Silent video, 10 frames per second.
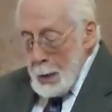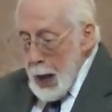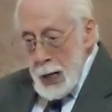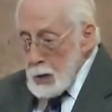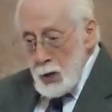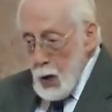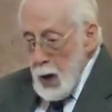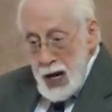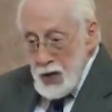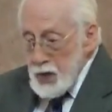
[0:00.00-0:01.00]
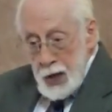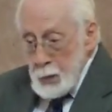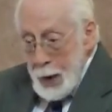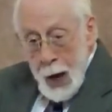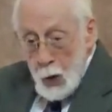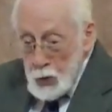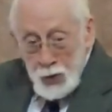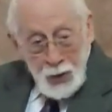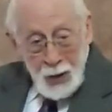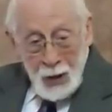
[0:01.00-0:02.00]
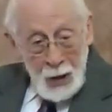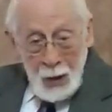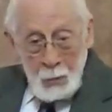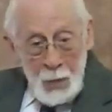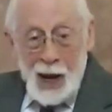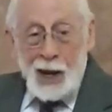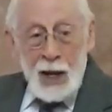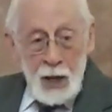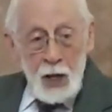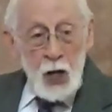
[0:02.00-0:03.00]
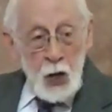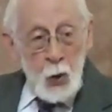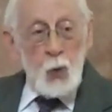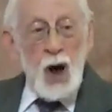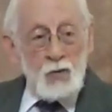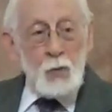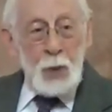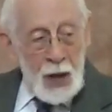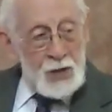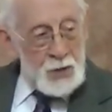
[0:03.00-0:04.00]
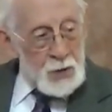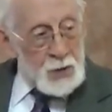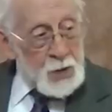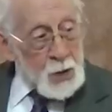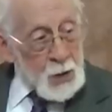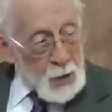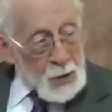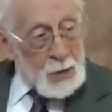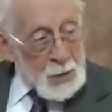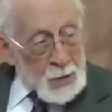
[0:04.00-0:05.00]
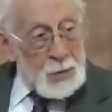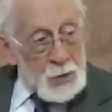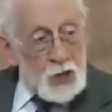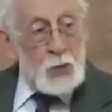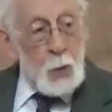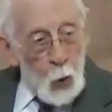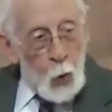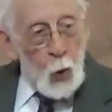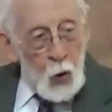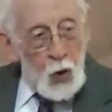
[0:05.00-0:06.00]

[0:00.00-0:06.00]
They don't know anything about making the rough places smooth.